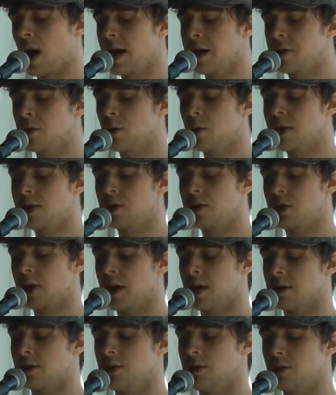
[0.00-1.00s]
Why do we
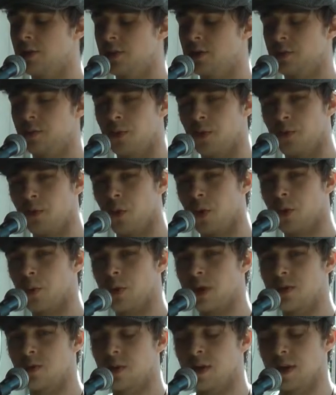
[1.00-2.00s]
judge before
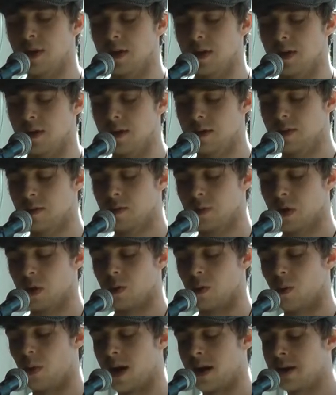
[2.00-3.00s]
we read?
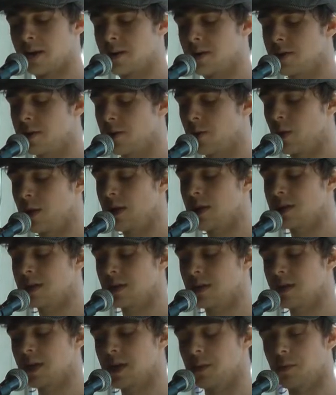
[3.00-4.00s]
Why do we
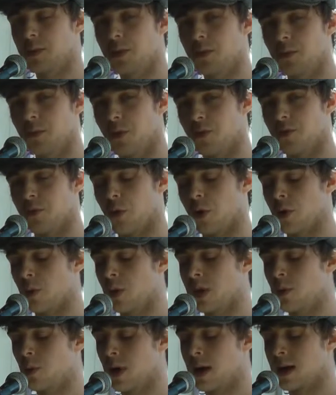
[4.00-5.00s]
sleep before
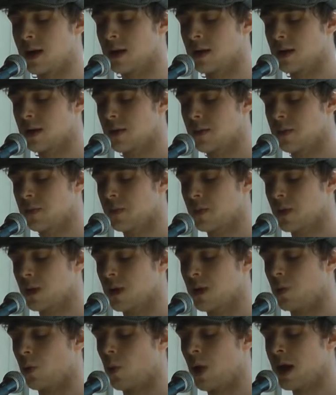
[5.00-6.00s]
we wake?
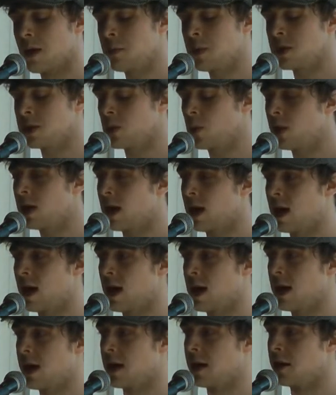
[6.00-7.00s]
Why must we
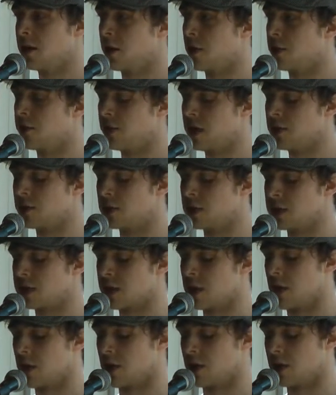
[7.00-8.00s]
hide our favorite
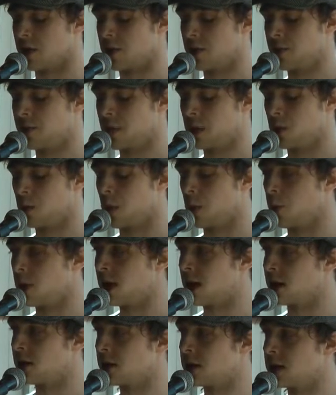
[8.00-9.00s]
song when
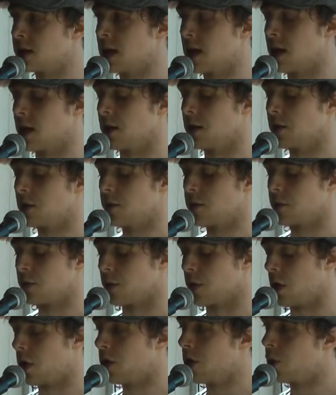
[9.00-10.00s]
we can sing it
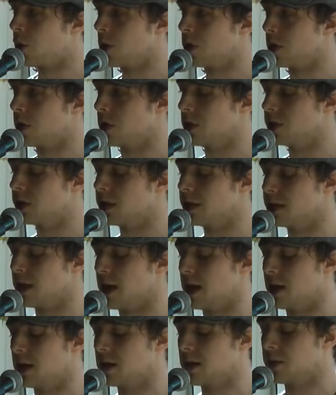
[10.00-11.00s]
for all the world to
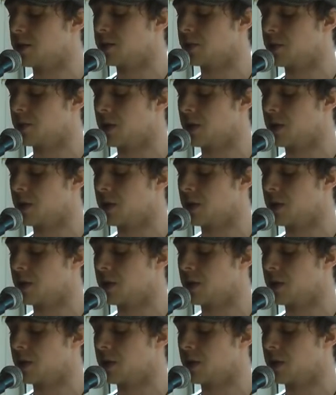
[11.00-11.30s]
take?